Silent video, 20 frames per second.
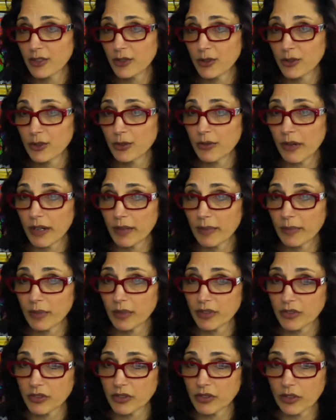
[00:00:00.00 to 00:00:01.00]
do you write
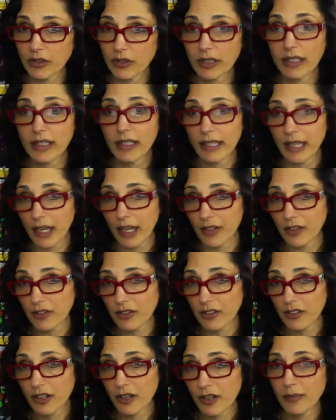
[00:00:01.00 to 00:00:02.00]
books for children?
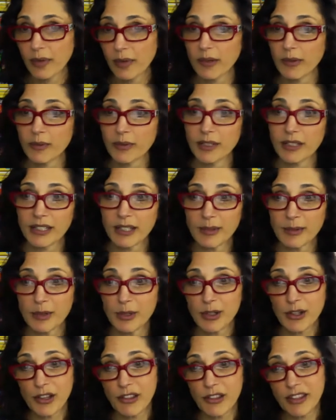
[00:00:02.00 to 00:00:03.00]
Yes, but we keep
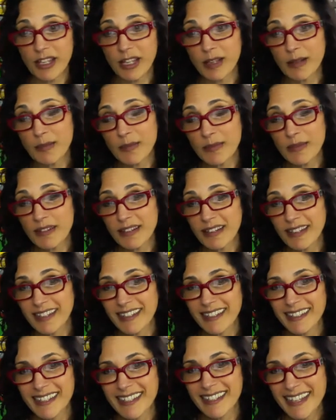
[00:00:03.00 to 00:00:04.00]
to the theme.
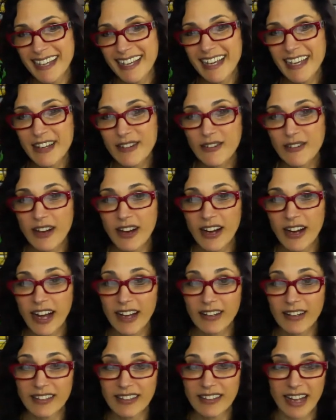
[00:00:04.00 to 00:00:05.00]

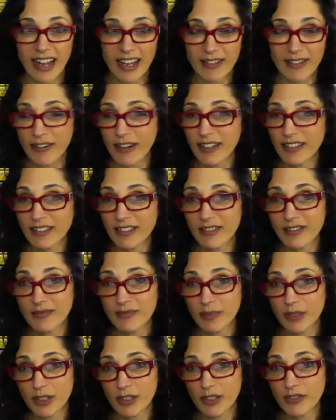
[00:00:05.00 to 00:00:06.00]
I write
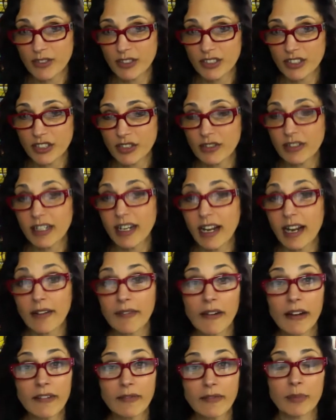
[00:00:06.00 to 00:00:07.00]
books for children, and I
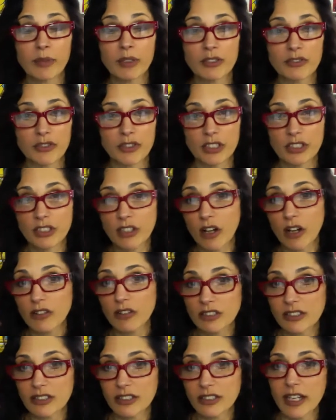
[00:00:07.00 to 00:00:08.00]
write books for
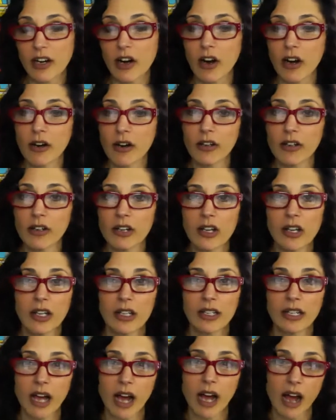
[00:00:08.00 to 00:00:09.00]
adults that are
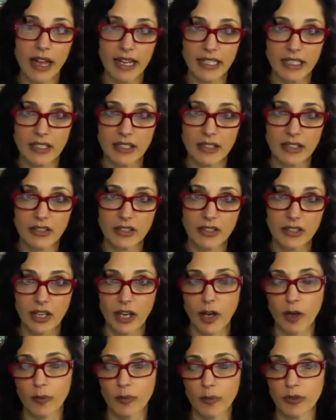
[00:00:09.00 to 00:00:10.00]
guides to
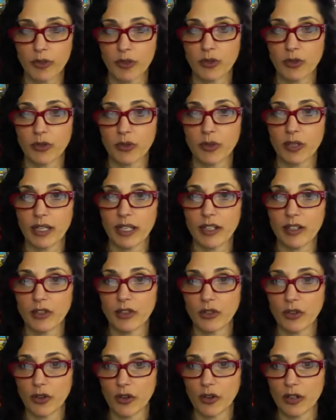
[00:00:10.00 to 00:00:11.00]
help you in
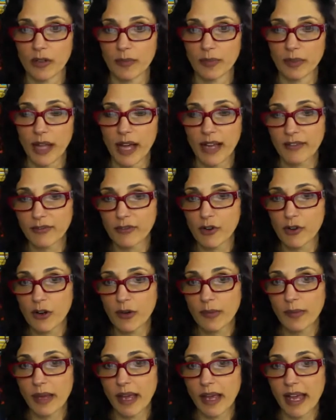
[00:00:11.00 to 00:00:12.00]
your
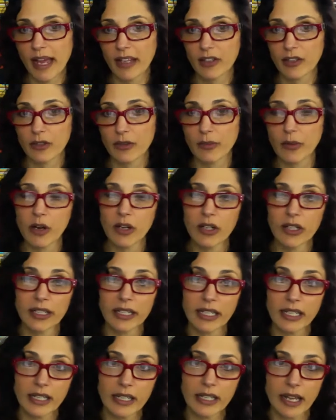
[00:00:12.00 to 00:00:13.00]
platform and your
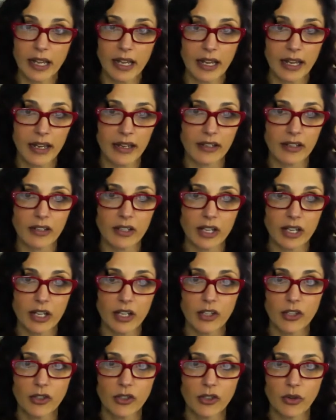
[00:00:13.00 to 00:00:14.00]
marketing and
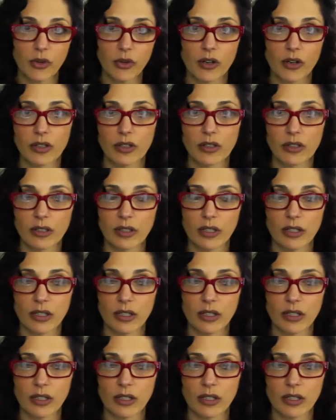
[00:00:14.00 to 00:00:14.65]
your